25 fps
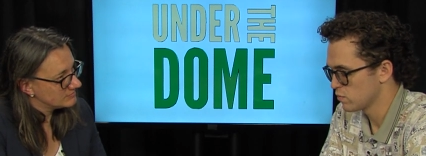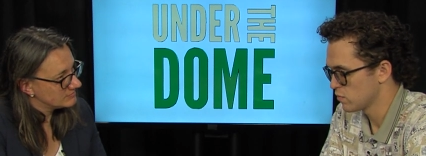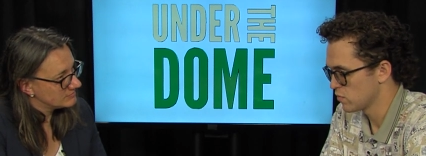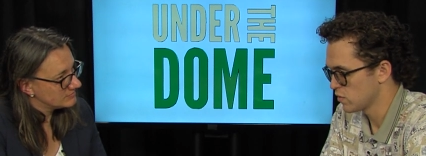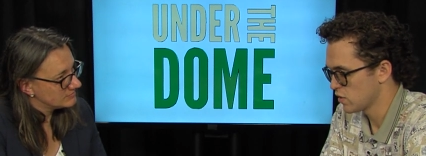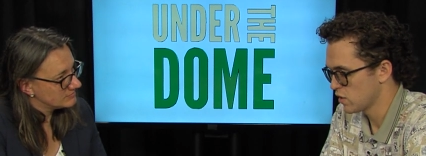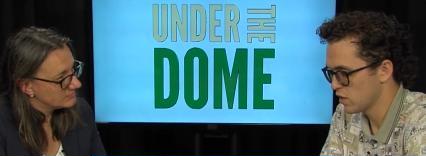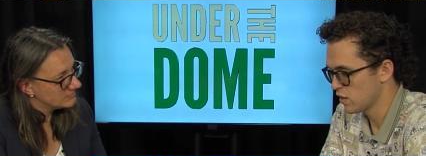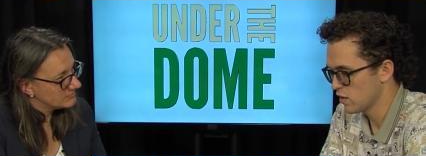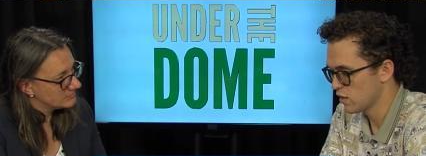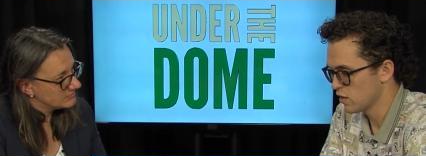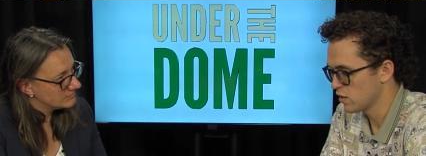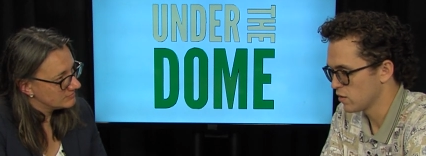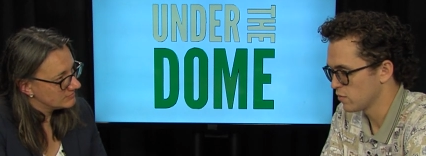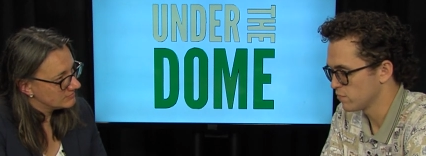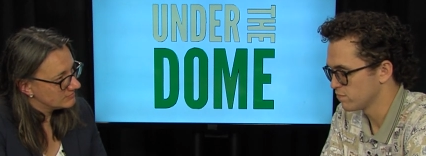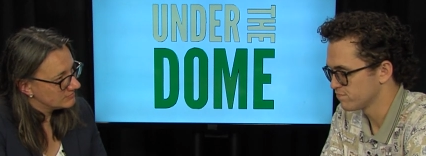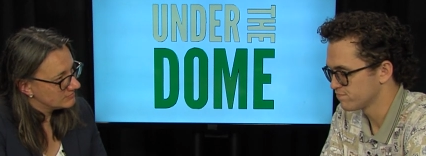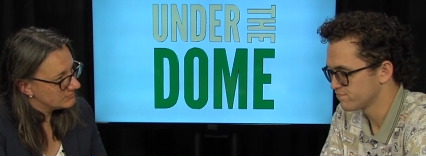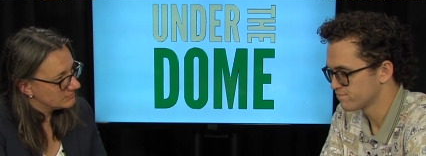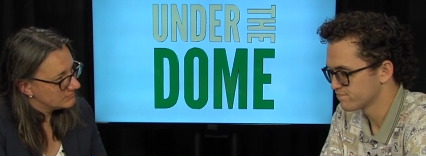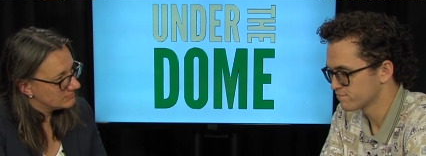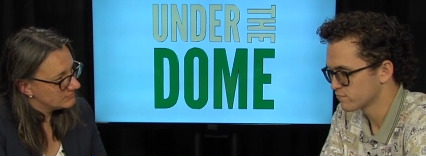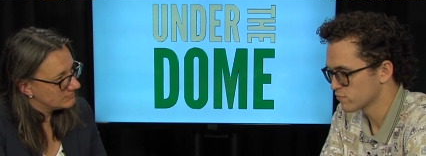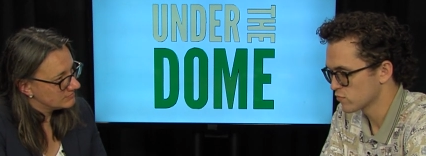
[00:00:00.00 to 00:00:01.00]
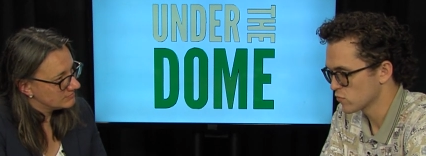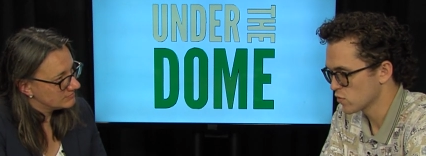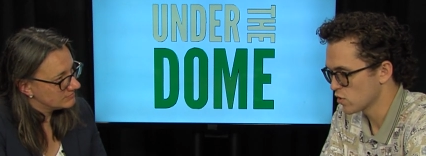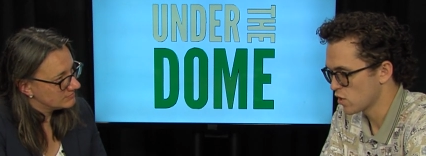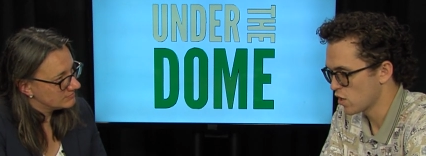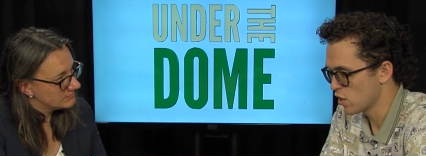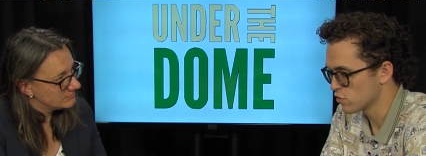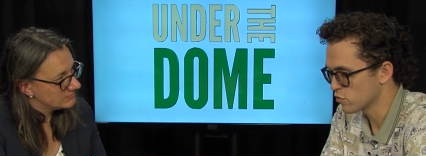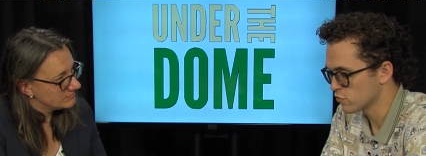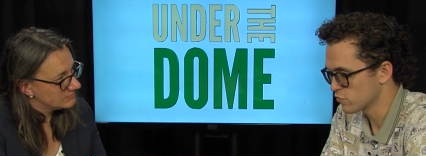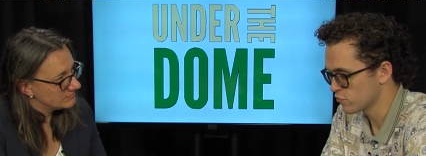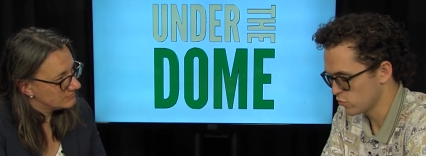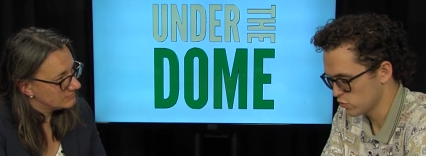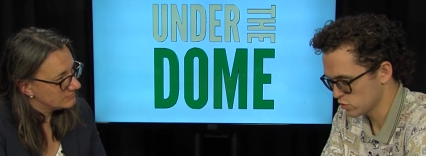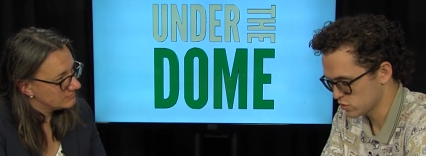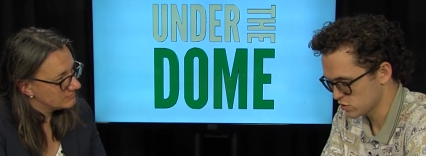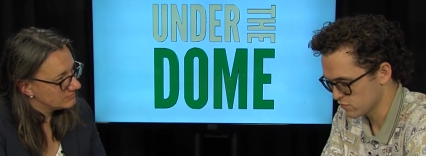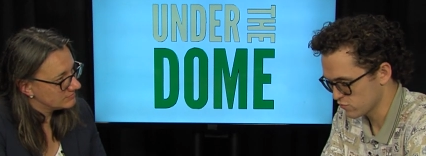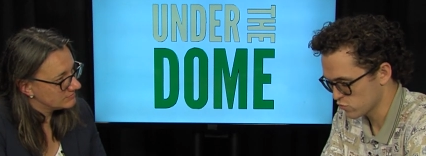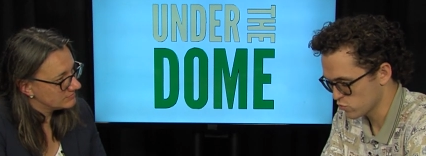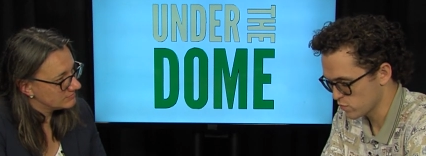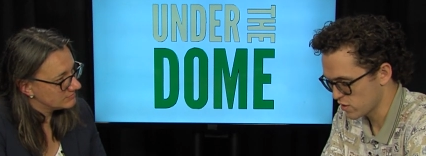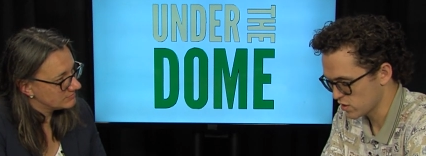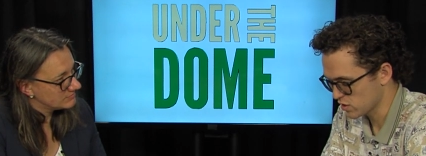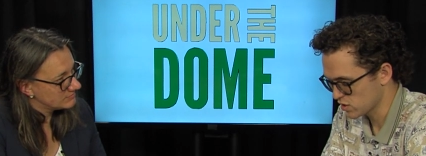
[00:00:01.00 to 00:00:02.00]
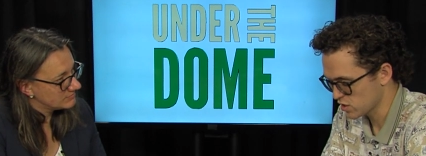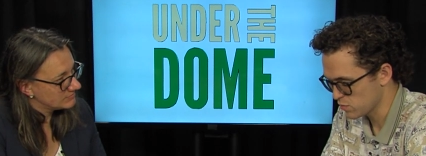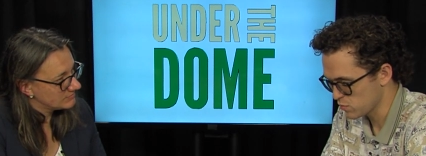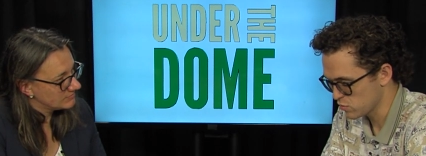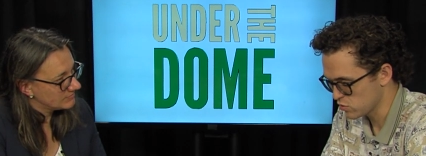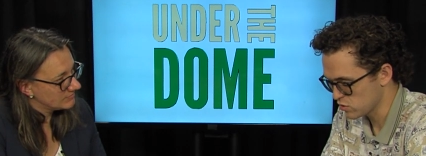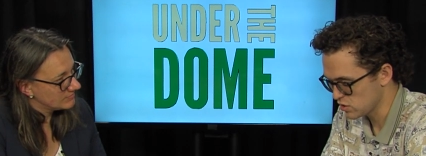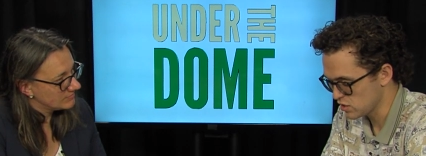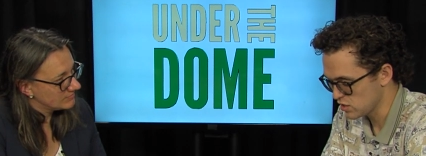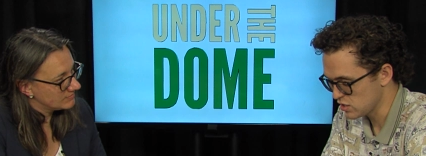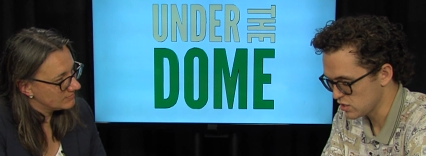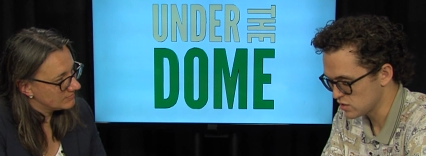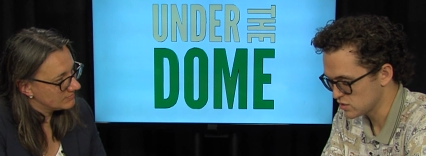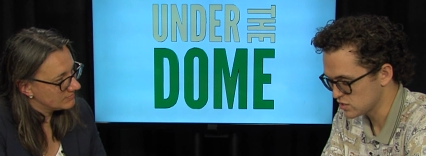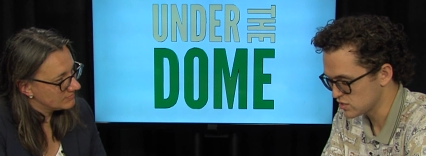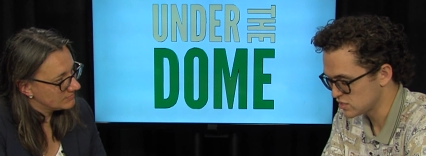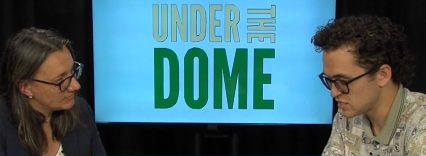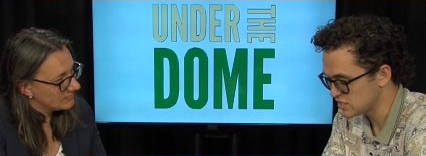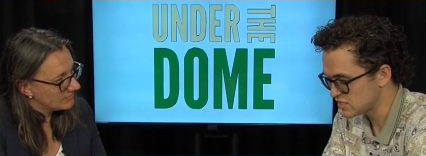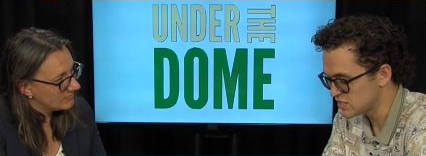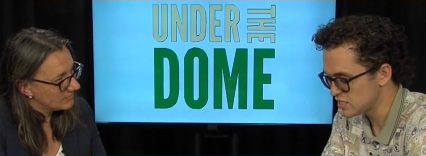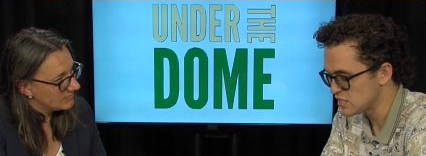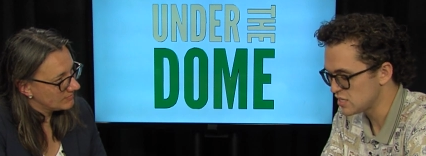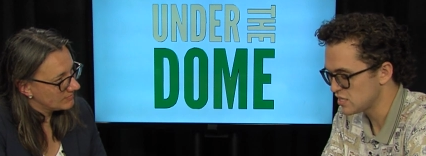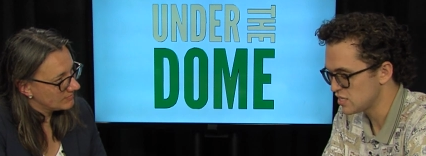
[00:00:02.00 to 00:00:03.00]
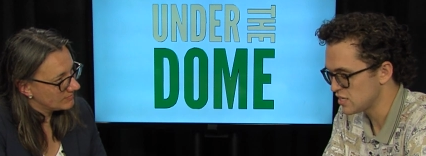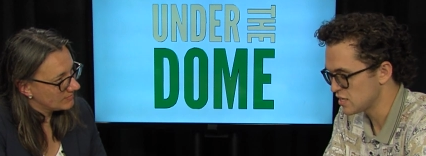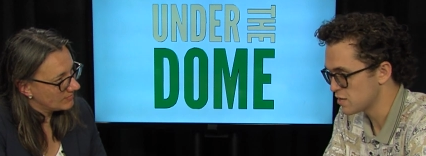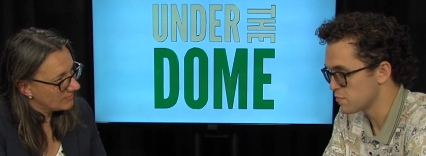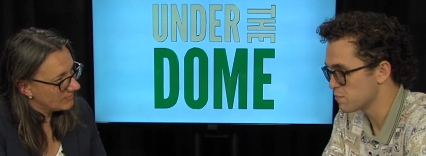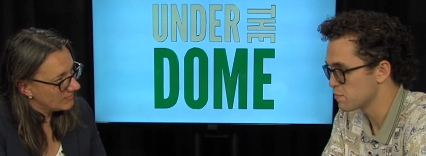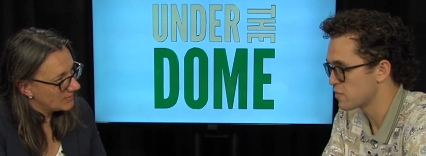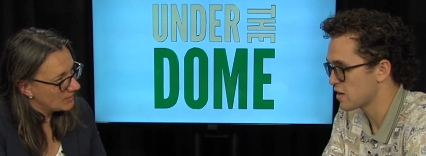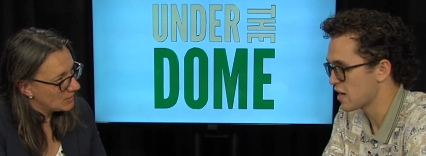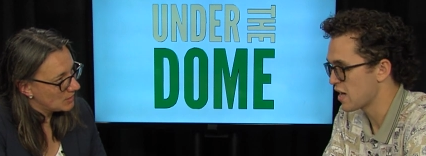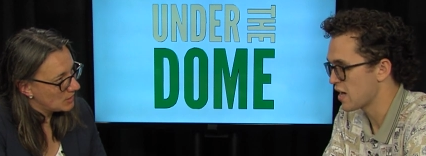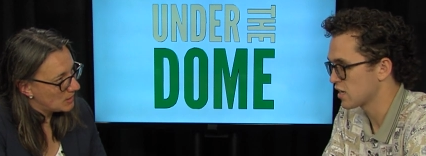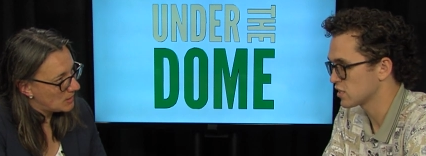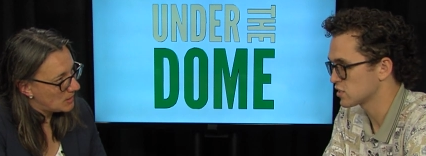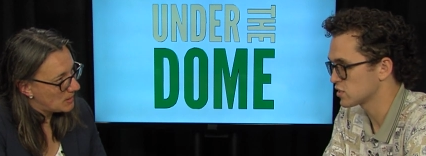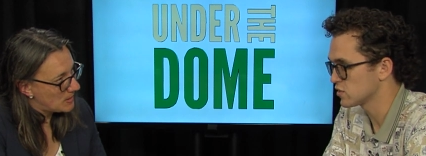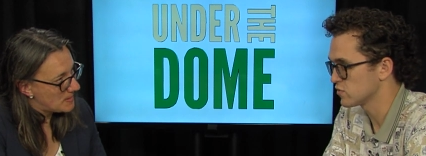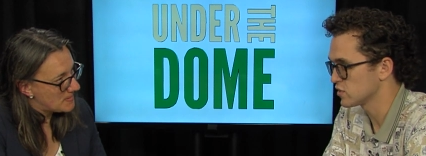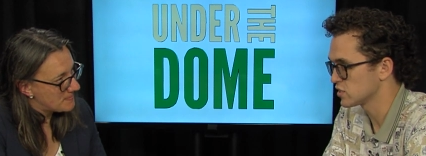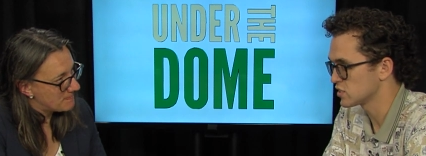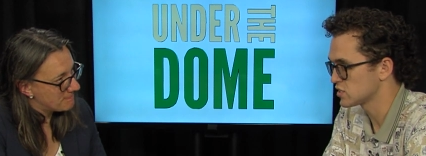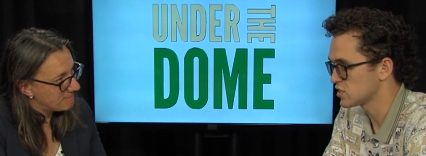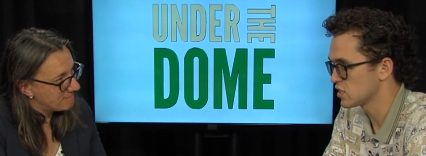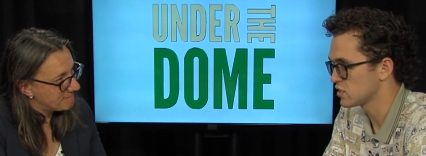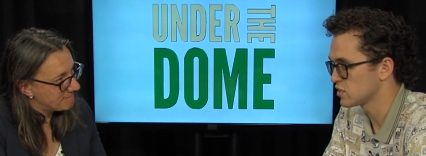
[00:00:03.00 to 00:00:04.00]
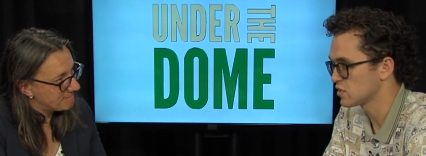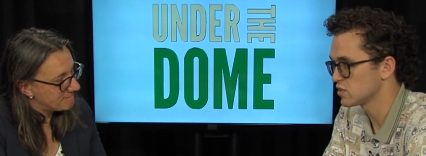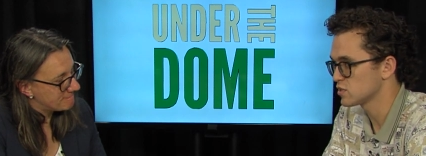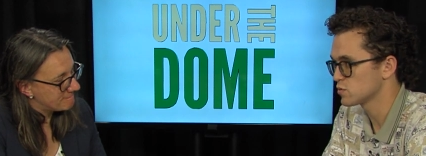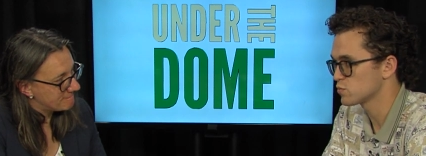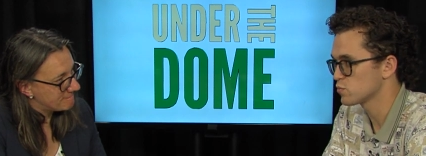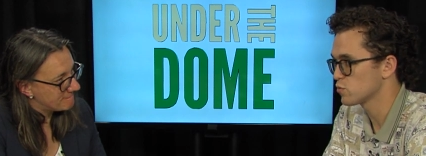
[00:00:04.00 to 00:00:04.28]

Speaker 1: um, other folks in the vermont community see the impact of extending this